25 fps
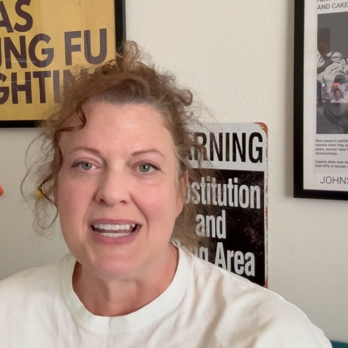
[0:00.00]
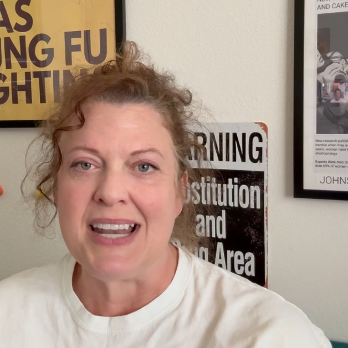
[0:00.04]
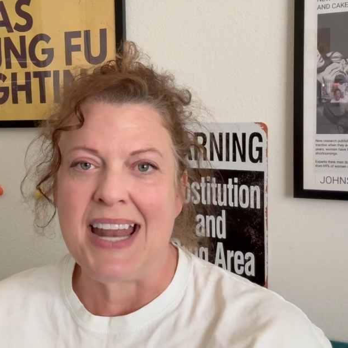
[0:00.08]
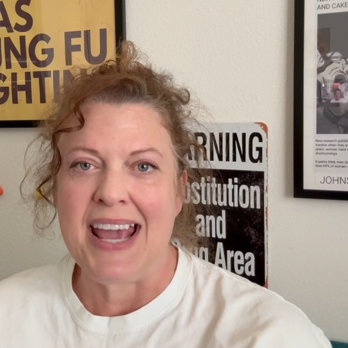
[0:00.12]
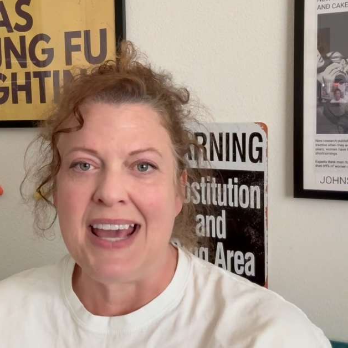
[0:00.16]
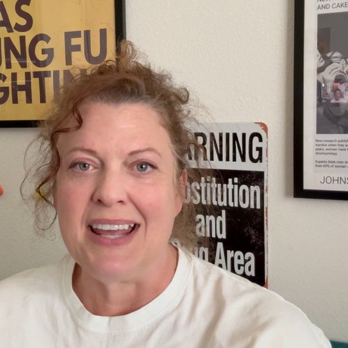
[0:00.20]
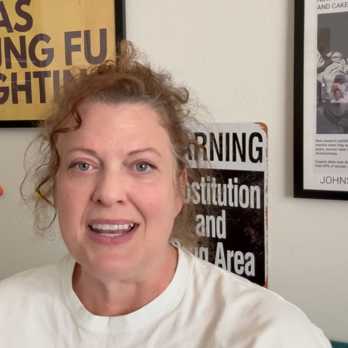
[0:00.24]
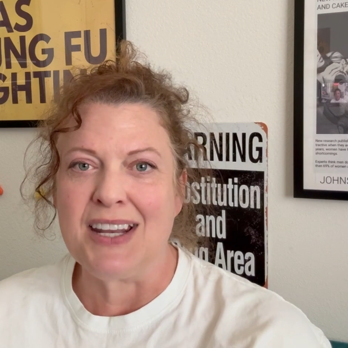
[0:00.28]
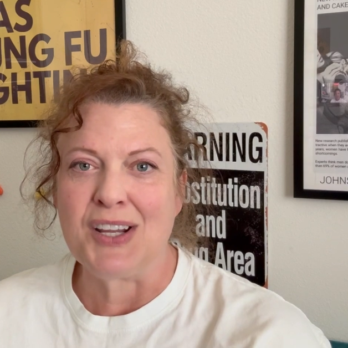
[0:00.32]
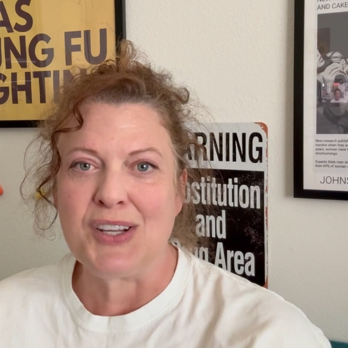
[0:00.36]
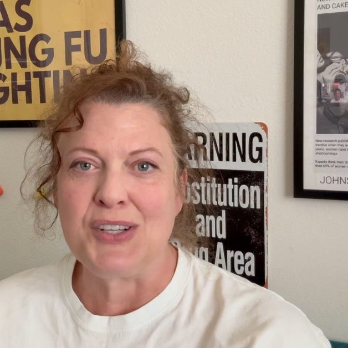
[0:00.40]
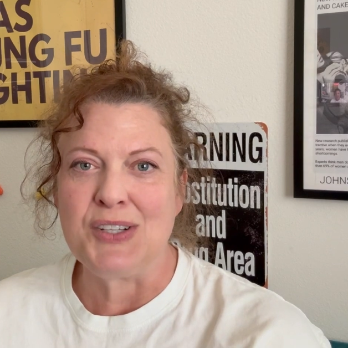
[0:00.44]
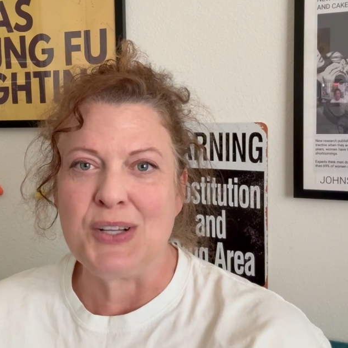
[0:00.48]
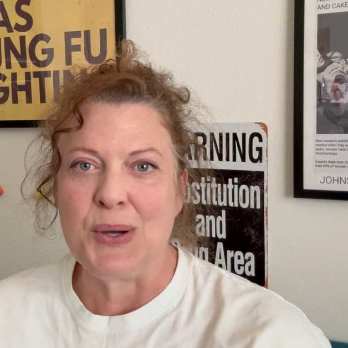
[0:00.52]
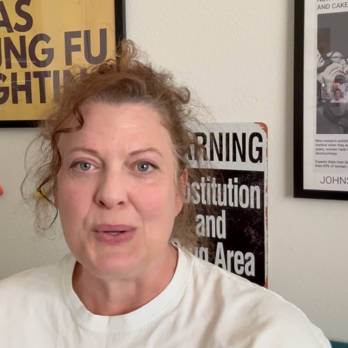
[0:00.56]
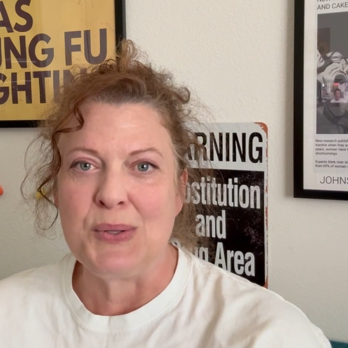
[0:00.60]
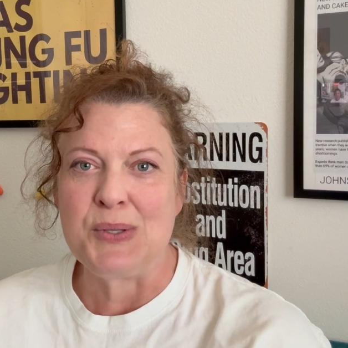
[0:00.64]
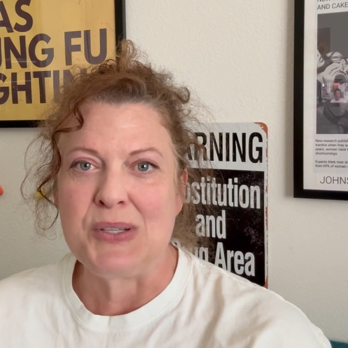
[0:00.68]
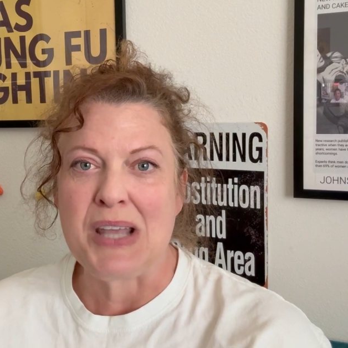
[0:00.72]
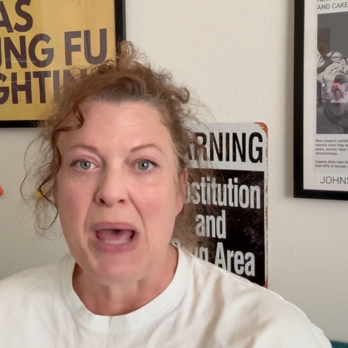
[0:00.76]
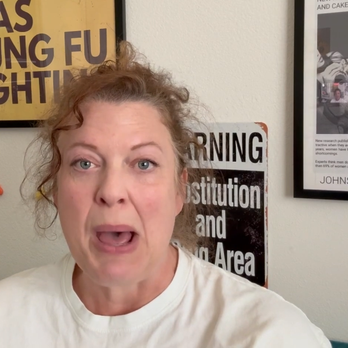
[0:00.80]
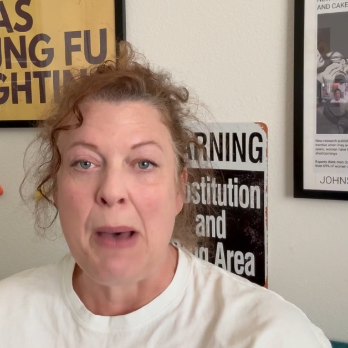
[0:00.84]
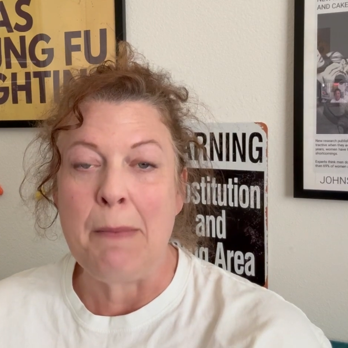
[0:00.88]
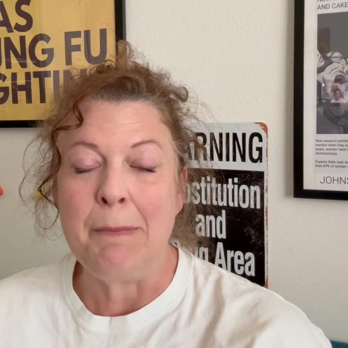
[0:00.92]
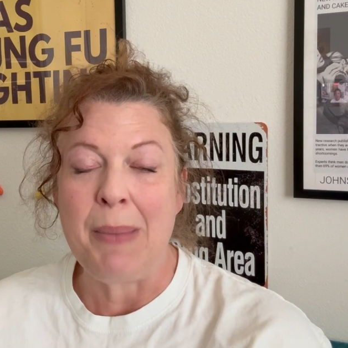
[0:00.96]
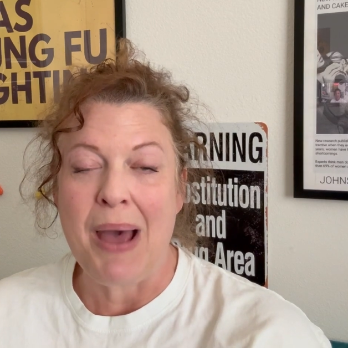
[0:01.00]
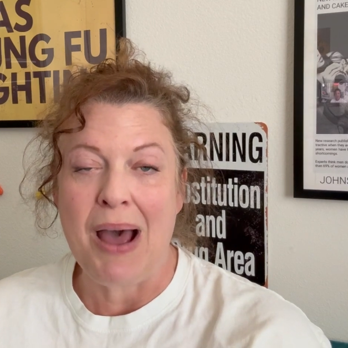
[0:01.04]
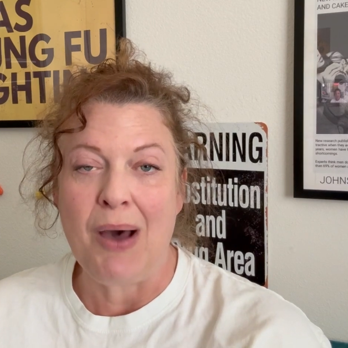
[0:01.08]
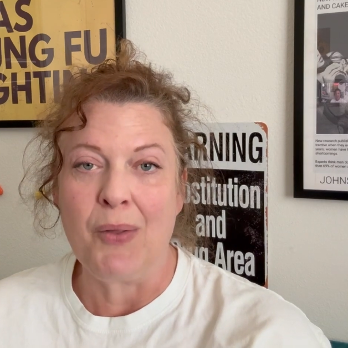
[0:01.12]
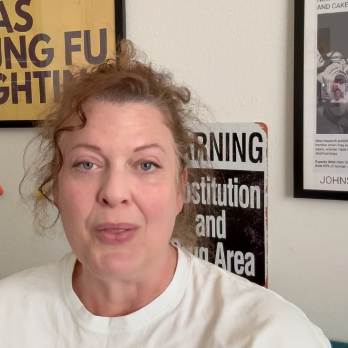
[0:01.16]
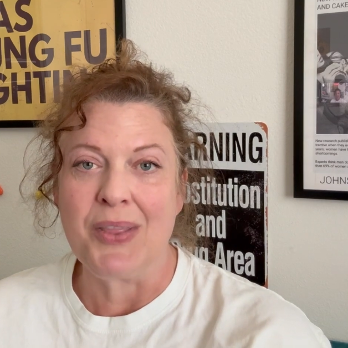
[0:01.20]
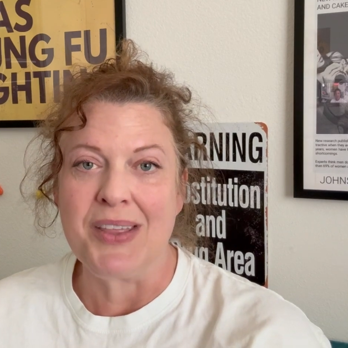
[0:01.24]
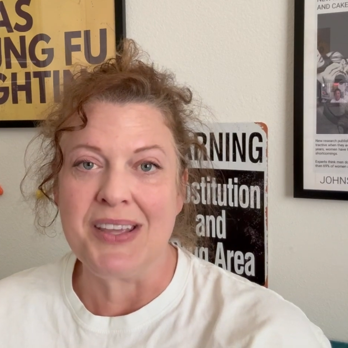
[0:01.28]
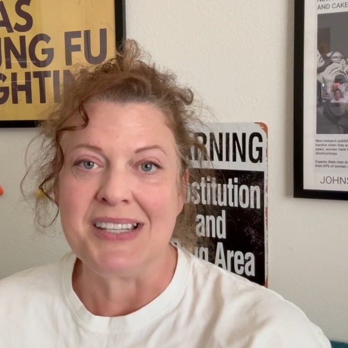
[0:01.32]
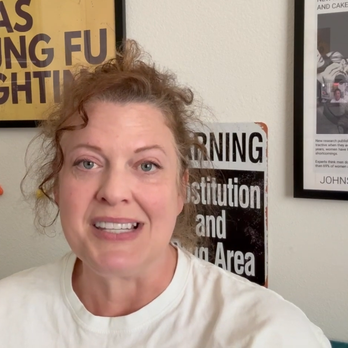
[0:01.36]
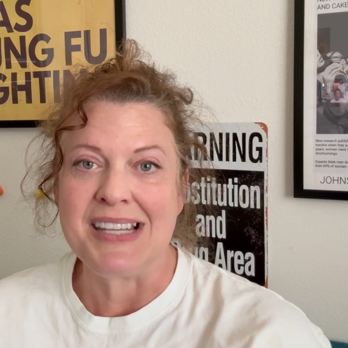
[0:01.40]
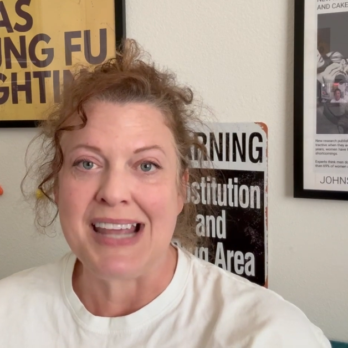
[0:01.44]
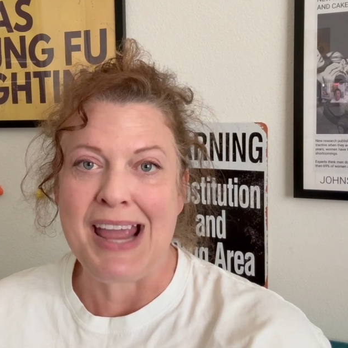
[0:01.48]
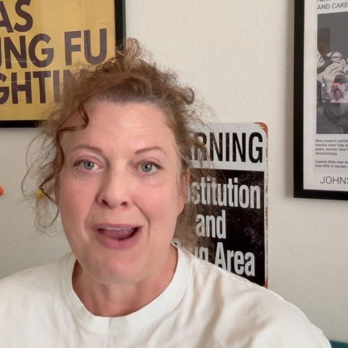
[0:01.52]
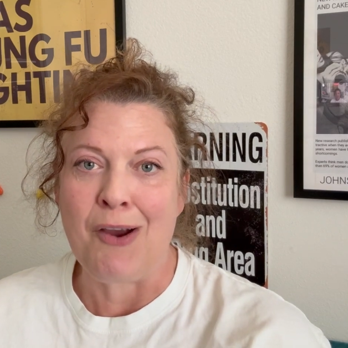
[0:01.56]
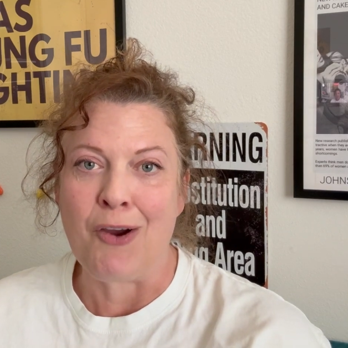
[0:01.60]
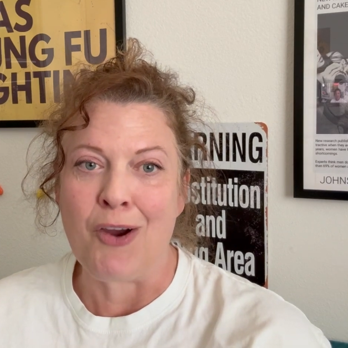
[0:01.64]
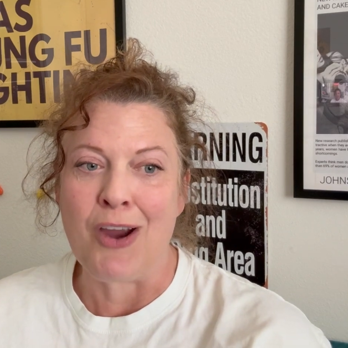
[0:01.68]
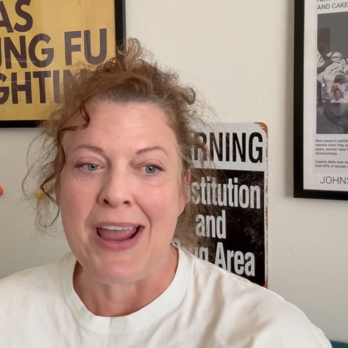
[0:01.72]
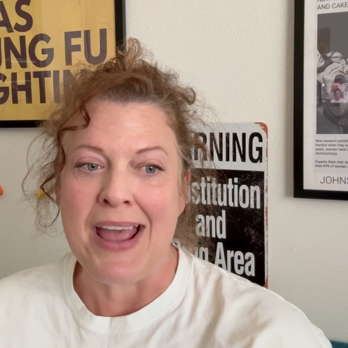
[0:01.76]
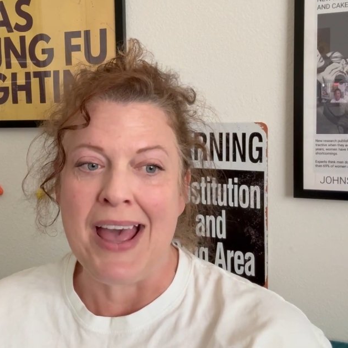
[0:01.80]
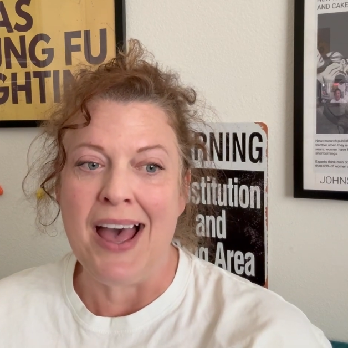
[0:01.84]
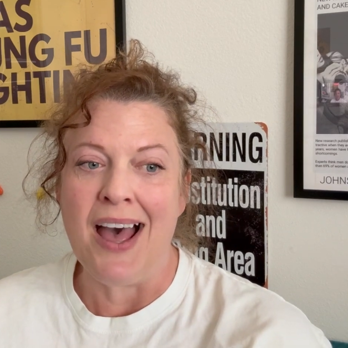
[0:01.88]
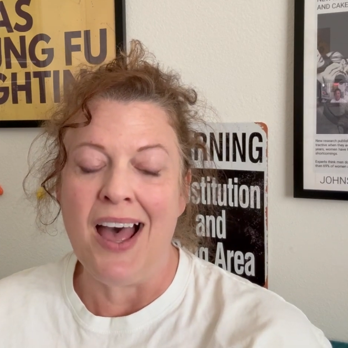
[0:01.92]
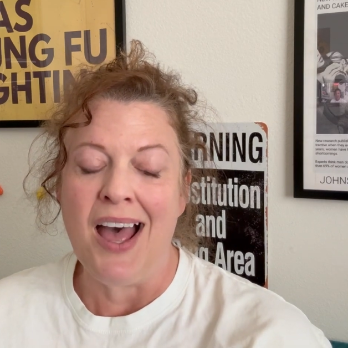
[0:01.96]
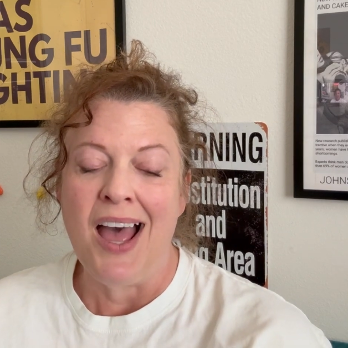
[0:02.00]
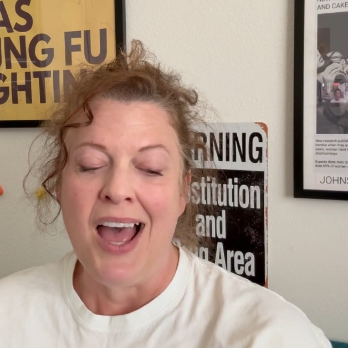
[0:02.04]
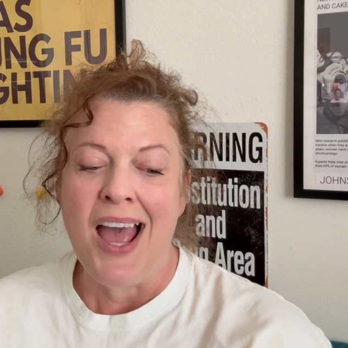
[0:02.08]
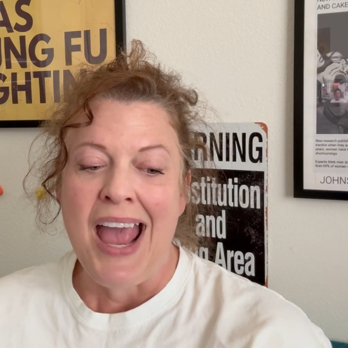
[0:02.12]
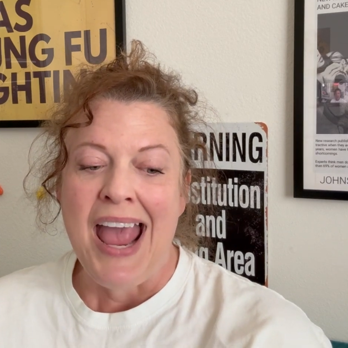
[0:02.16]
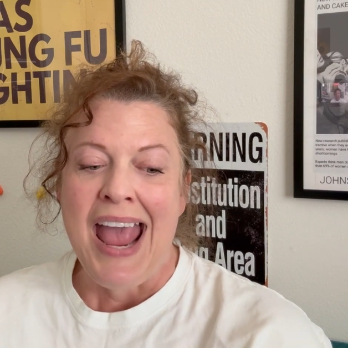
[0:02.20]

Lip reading: anecdotes about this area.